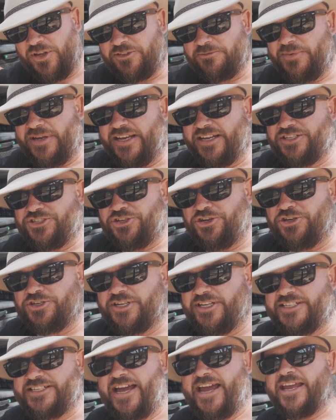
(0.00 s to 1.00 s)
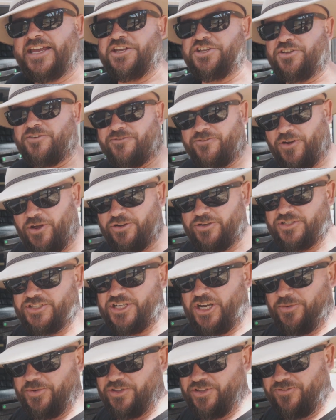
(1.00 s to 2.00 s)
with me, it's usually taking the float and
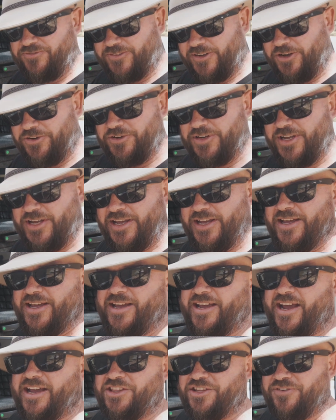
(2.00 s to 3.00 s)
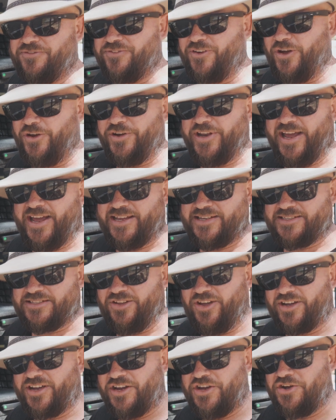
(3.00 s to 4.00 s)
towing the float, and the float has
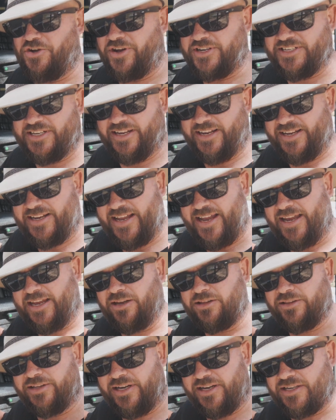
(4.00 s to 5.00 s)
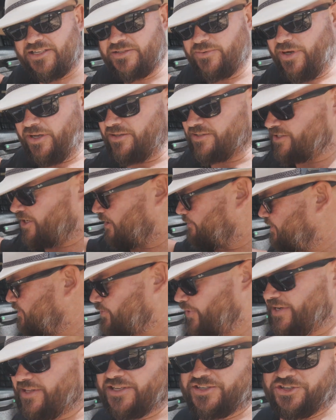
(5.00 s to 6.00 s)
like a 90 litre angle in it as well. So
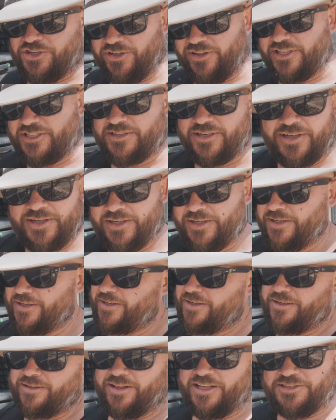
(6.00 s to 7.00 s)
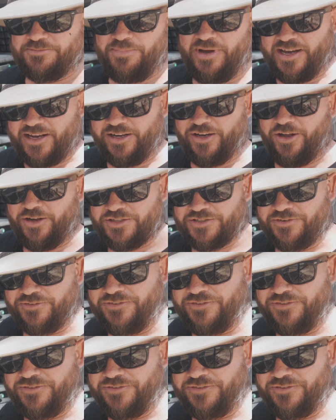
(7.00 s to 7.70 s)
between the two, there's bucket loads